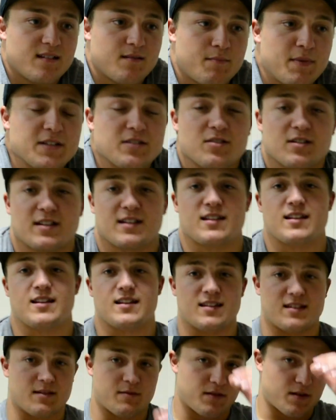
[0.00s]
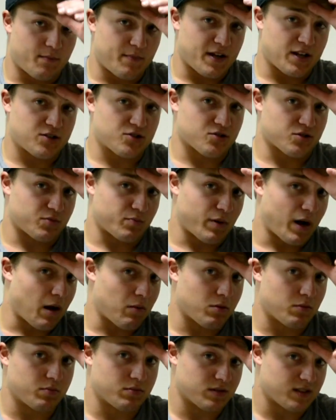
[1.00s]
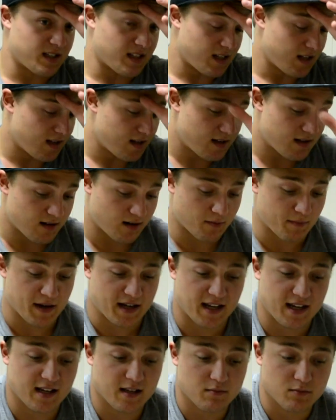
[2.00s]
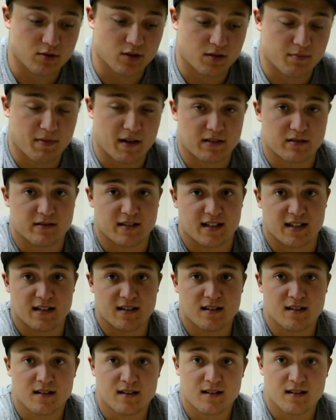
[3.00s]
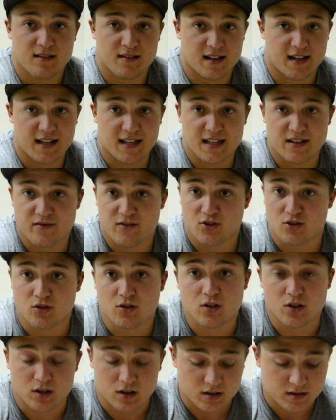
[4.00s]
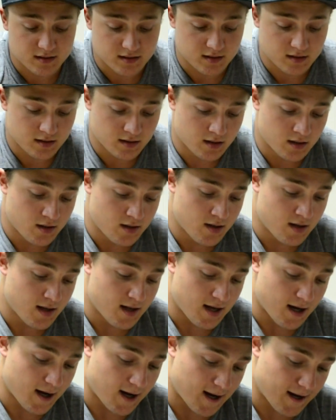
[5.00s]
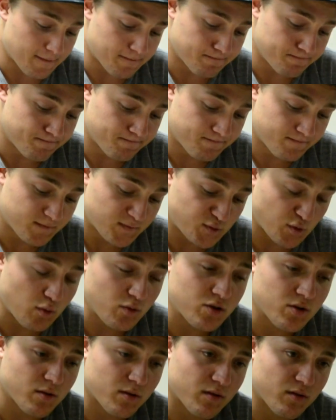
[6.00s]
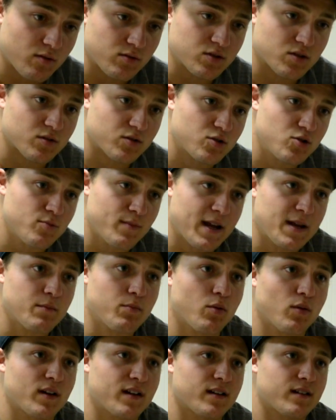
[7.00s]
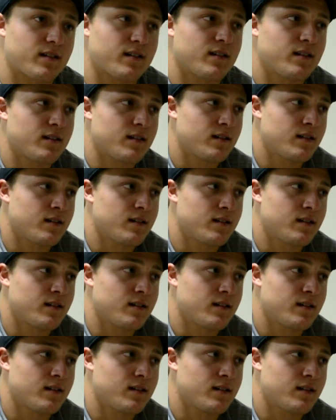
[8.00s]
Basically, the pictures probably are making him look better than he even looks. So those are two main points.